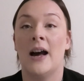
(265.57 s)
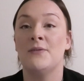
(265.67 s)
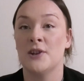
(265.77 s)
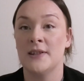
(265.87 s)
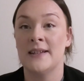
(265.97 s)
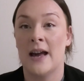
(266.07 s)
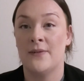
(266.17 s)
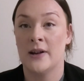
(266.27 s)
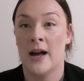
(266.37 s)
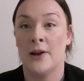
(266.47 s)
I've chosen
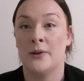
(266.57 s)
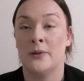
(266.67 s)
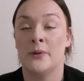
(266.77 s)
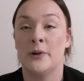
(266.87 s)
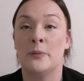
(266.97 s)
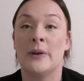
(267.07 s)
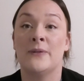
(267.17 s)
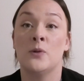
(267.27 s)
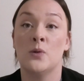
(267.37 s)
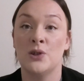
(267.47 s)
avocado oil, but
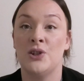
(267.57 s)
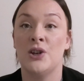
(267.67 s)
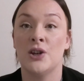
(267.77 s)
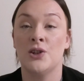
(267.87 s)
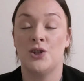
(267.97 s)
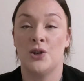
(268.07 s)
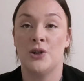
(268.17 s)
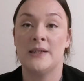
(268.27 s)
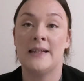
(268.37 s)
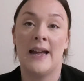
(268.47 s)
of course you can choose